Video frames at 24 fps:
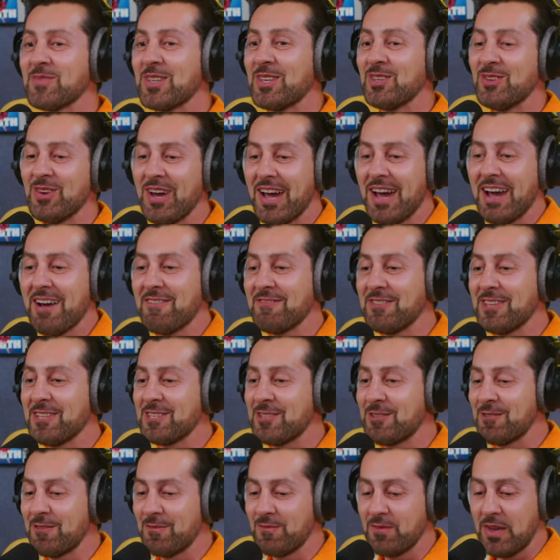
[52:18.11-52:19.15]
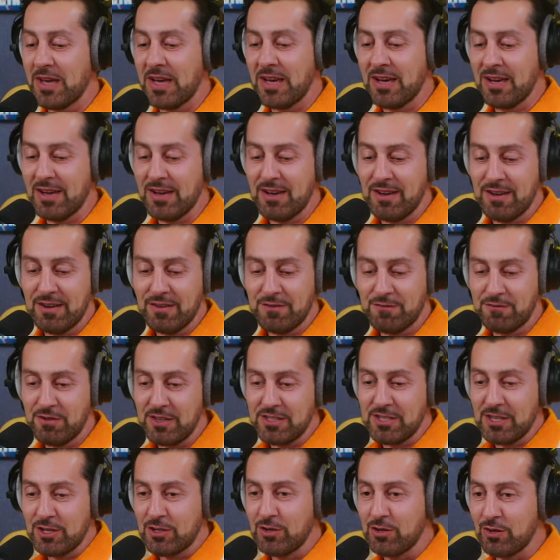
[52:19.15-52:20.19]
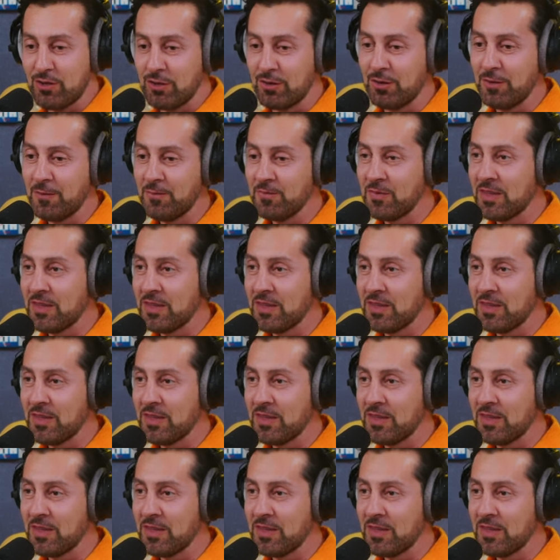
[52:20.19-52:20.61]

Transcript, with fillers: you have this uh, physical